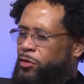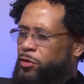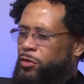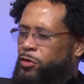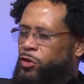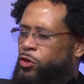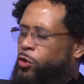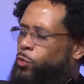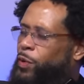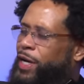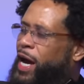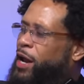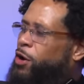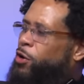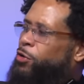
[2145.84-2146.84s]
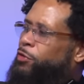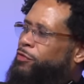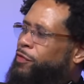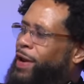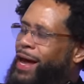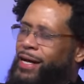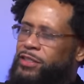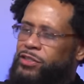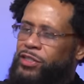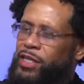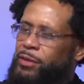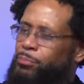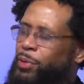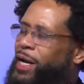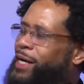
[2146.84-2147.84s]
you know, we got all the fly
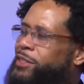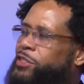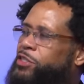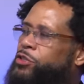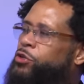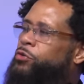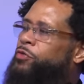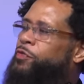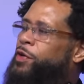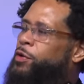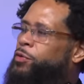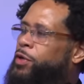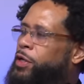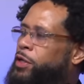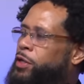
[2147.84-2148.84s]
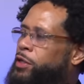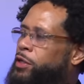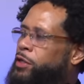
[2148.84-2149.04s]
shit, but I just don't feel good.